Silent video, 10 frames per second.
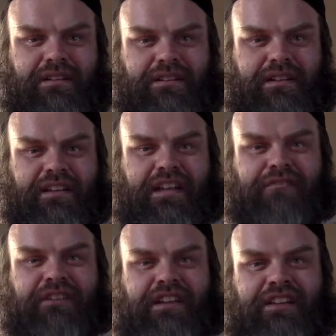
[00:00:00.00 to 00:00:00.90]
Like
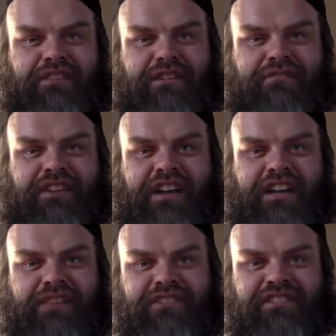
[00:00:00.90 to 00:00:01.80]
every
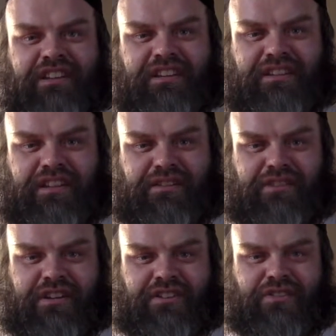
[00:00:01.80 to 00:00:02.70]
night, every second night,
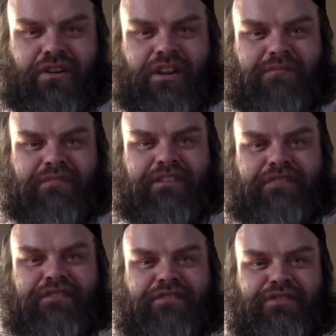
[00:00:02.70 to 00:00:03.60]
try to just call them, even if
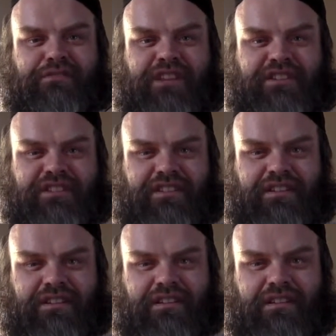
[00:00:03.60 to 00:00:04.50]
it's for 2 minutes.
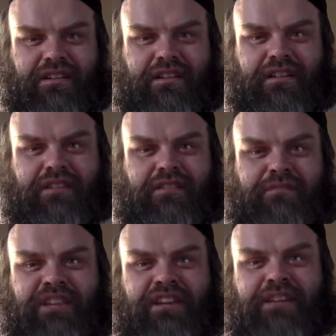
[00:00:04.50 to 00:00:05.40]
You know,
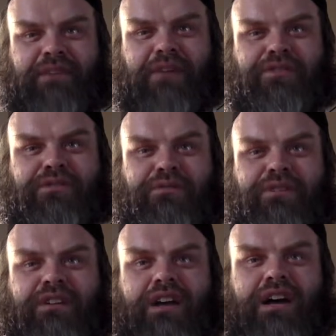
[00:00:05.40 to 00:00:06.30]
I'm thinking about you.
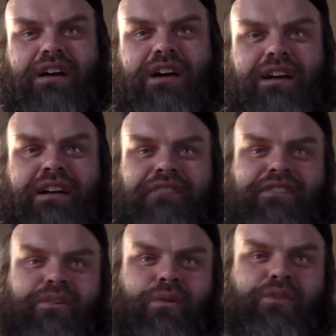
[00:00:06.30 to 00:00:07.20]
If
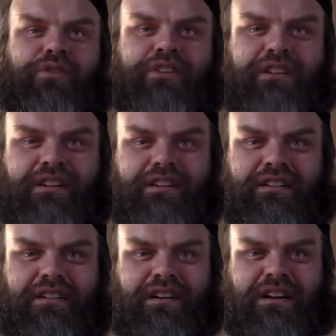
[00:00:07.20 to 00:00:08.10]
they're older,
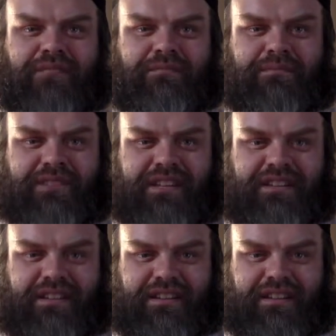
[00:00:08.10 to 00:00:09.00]

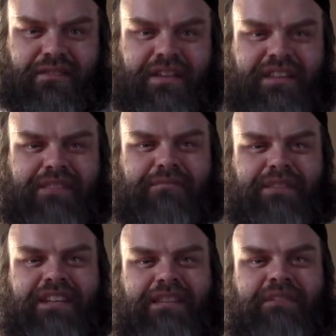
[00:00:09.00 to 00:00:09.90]
then, you know, get
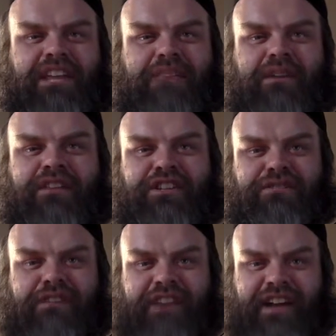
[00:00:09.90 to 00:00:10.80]
them an email that
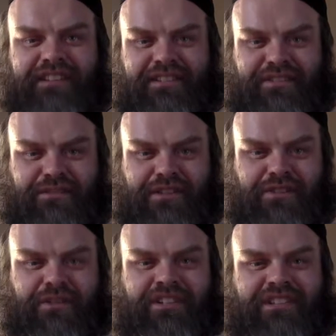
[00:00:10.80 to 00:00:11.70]
you have access to, that
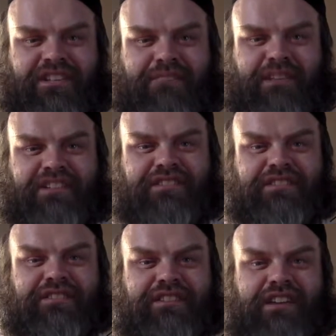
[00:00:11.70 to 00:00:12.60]
you could send them
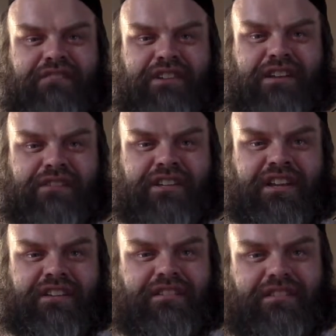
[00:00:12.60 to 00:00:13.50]
messages every now and
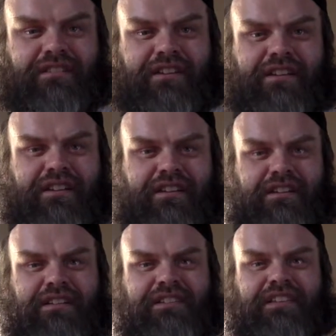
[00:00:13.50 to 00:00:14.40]
again, right?
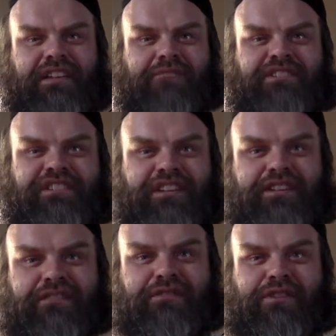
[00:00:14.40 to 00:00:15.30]
Saying, I'm just
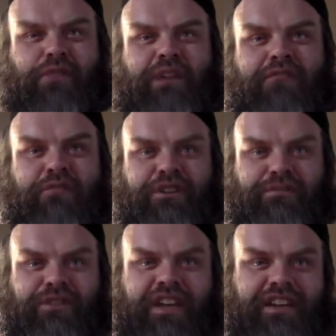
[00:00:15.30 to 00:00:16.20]
thinking of you and I hope you have a
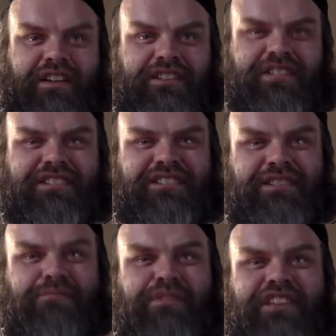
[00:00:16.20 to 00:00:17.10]
wonderful day. Just
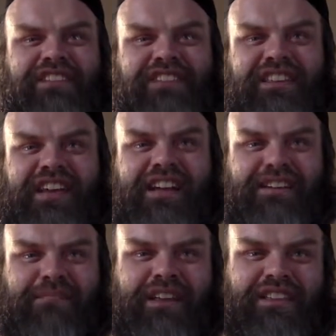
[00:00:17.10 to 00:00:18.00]
simple things like that.
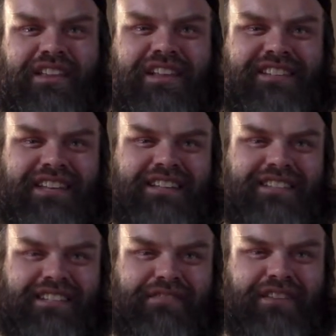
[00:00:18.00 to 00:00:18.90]
You might think it's
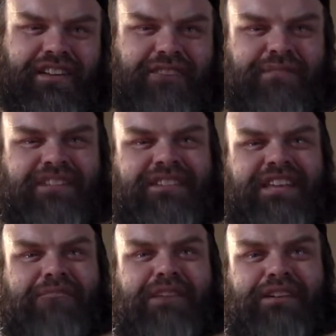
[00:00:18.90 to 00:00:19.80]
insignificant, but to
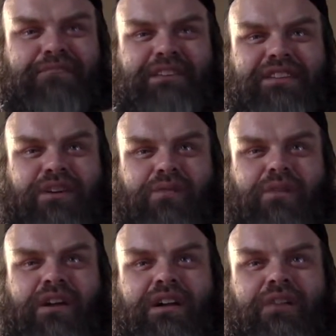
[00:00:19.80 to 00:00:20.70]
them it could mean the whole.
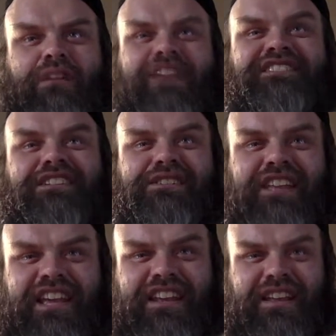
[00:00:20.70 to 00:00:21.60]
When I was a little
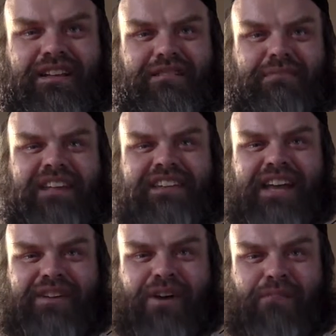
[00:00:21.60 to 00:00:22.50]
kid, my
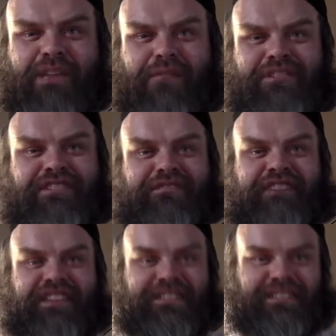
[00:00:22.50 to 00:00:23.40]
dad called me, it was an
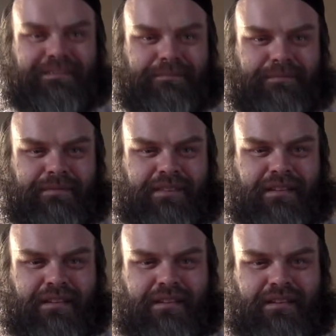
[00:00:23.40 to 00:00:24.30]
event.
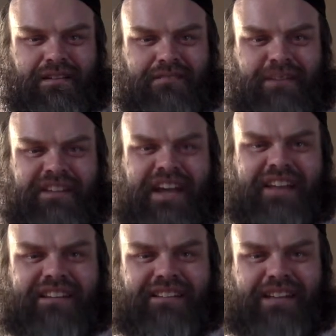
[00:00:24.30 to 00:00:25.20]
My
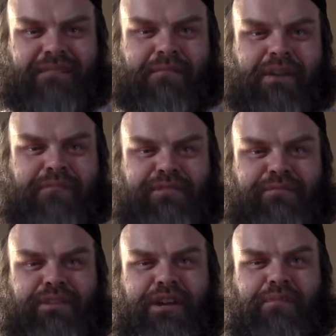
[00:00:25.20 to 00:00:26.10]
dad and my mom
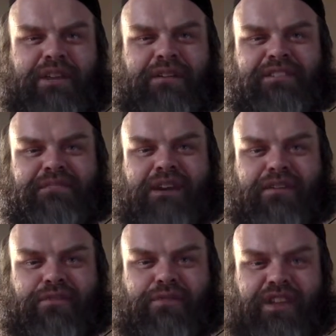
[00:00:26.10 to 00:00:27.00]
split up when I was
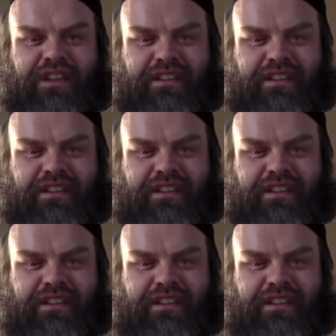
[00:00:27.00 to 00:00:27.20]
about 3.